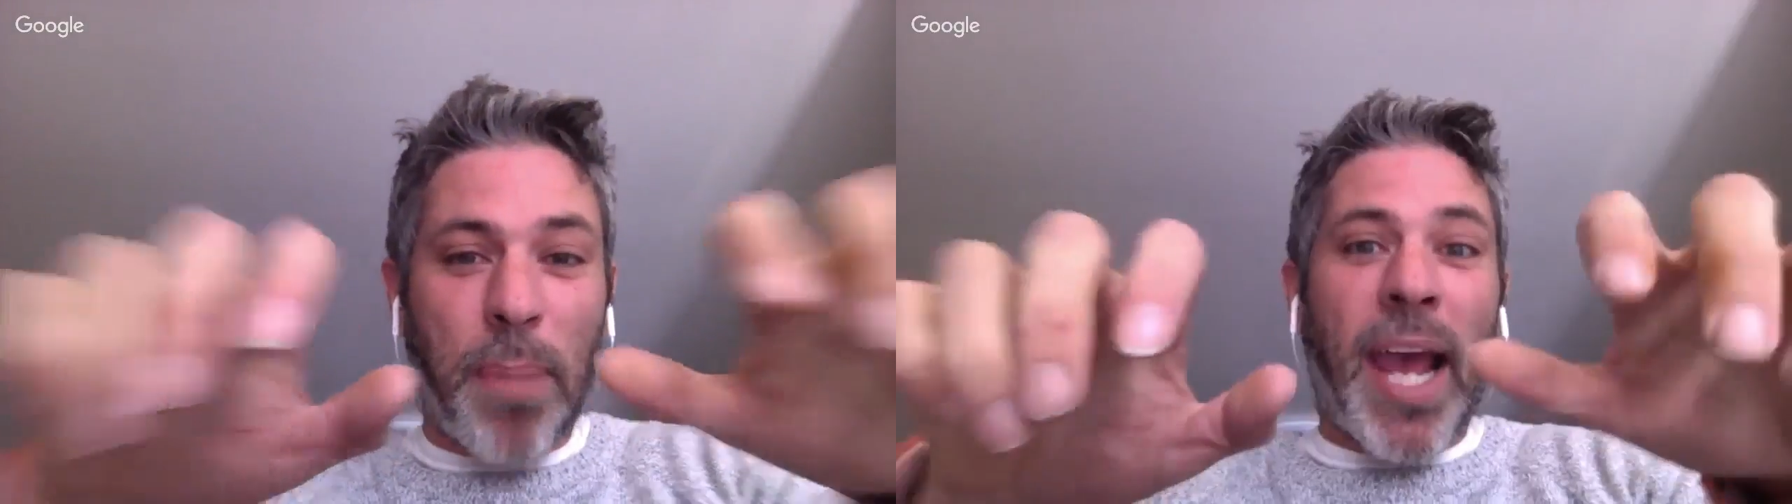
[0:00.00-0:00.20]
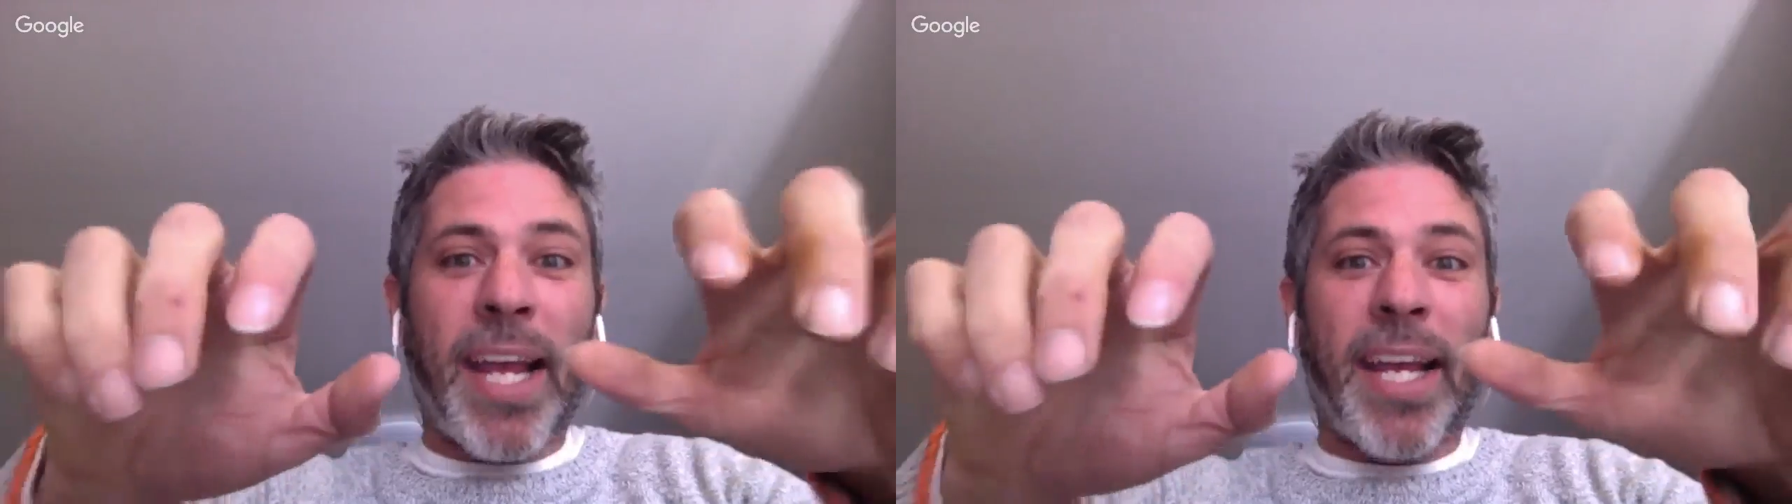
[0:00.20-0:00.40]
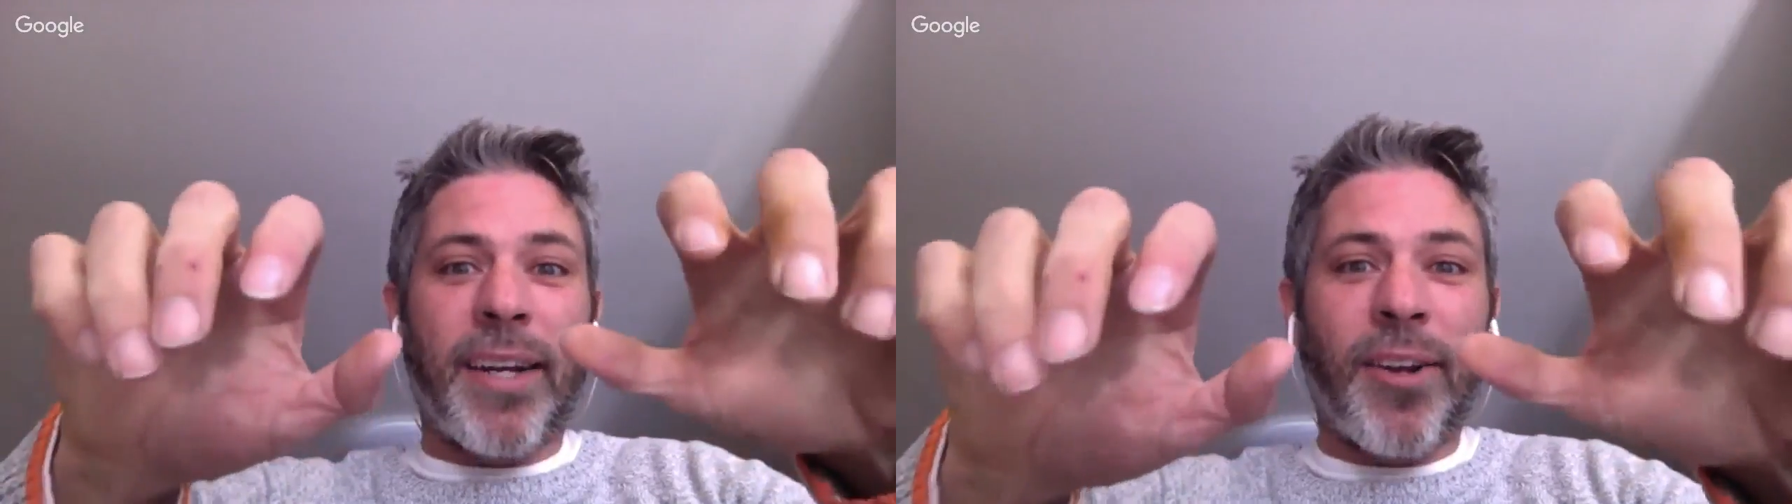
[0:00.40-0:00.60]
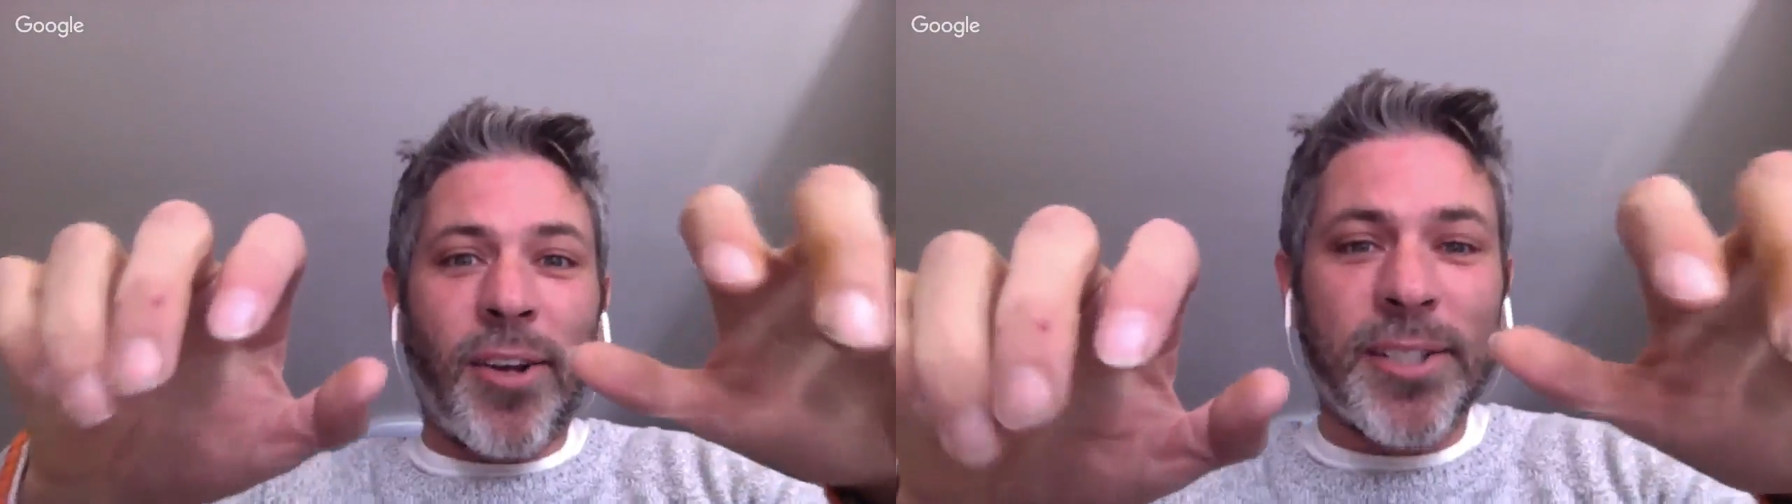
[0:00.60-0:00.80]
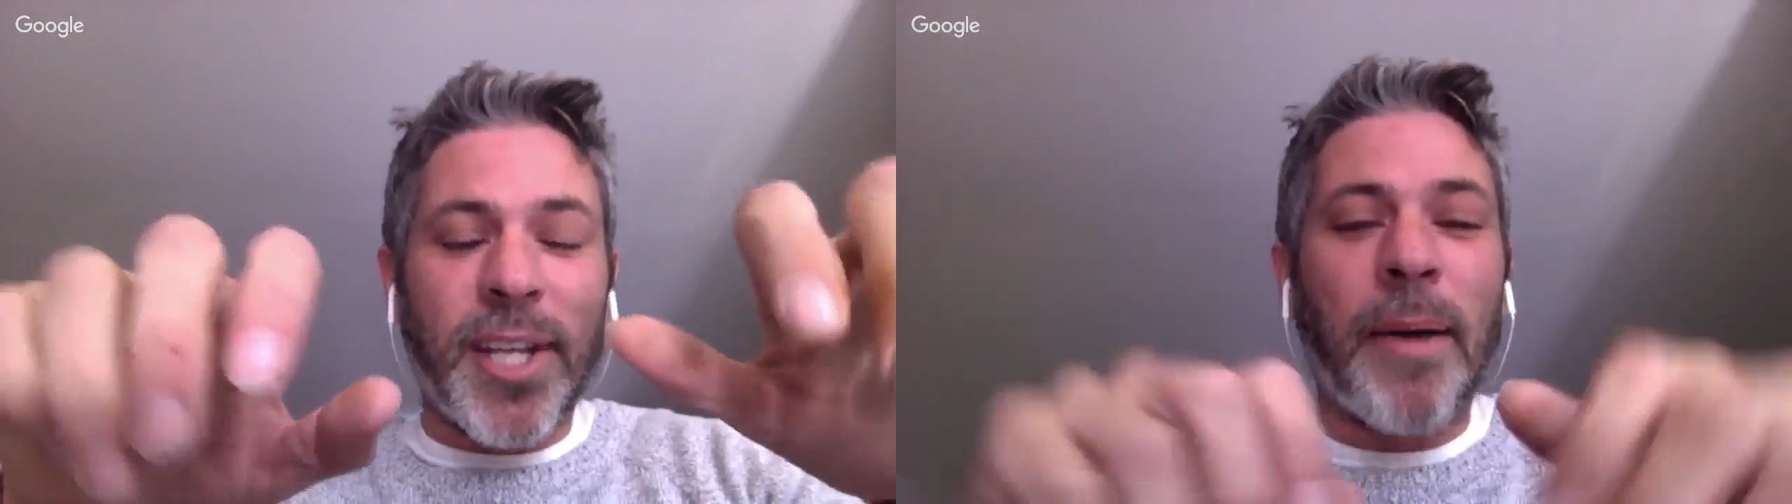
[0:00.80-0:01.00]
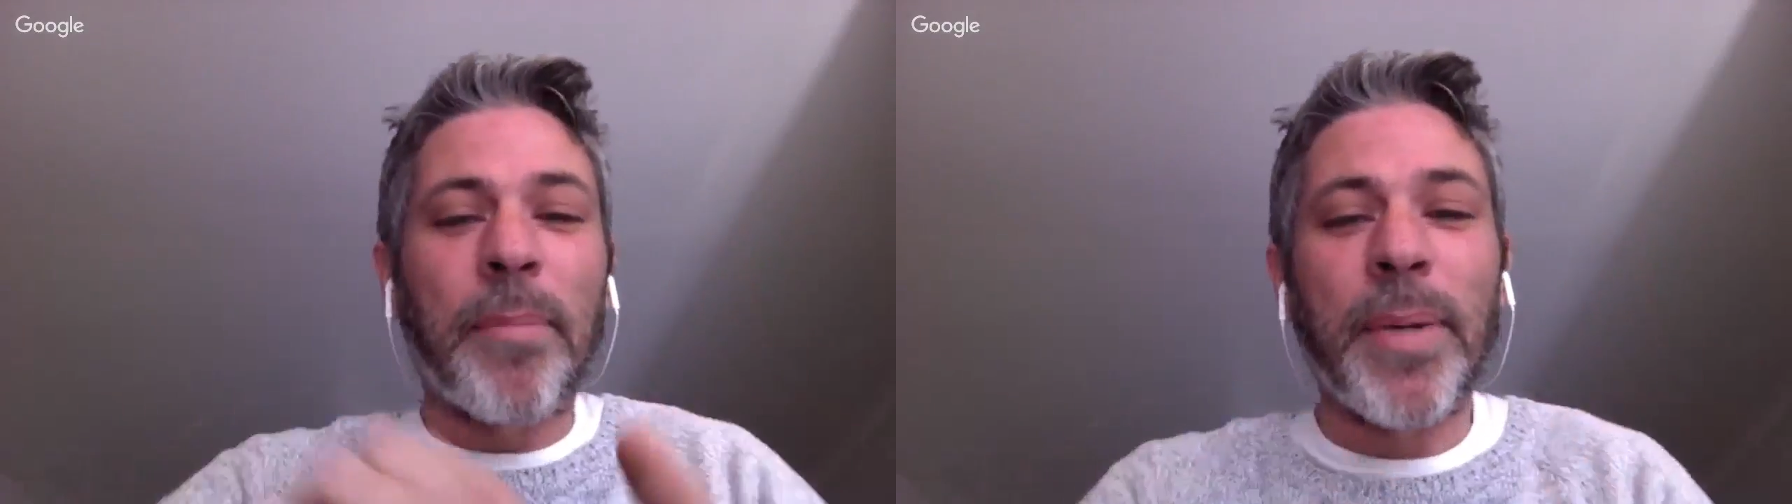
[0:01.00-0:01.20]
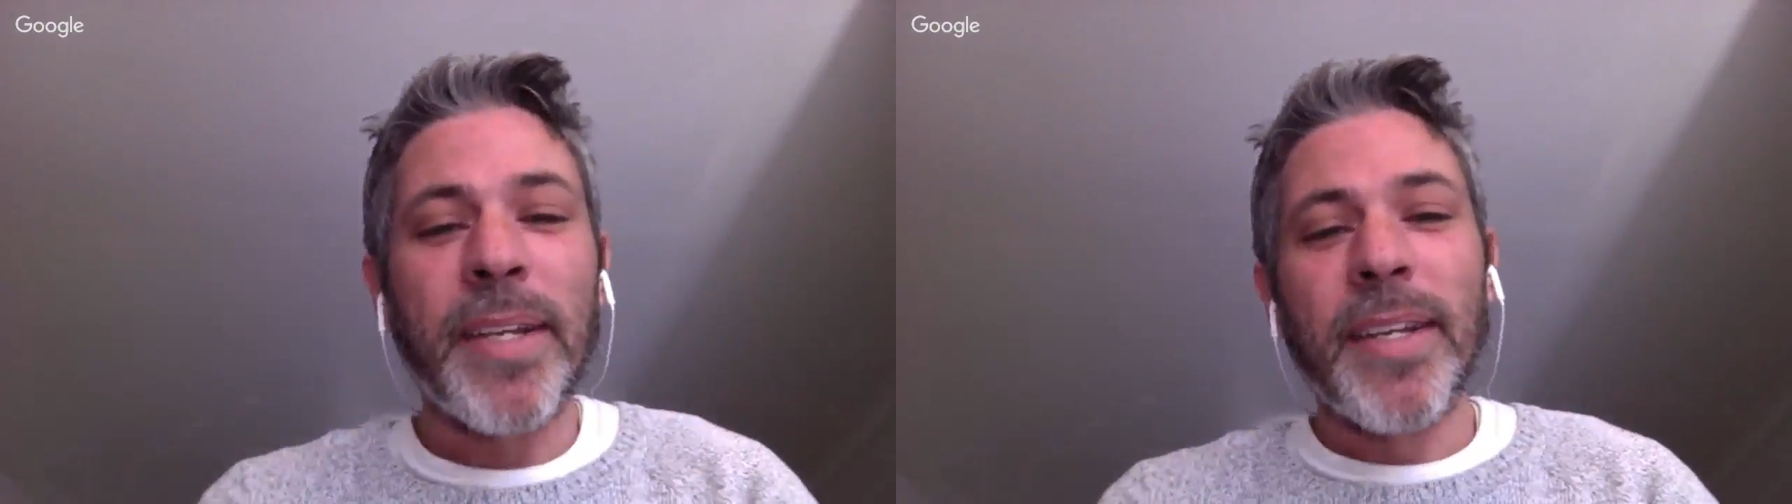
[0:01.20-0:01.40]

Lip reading: bang, it locks up.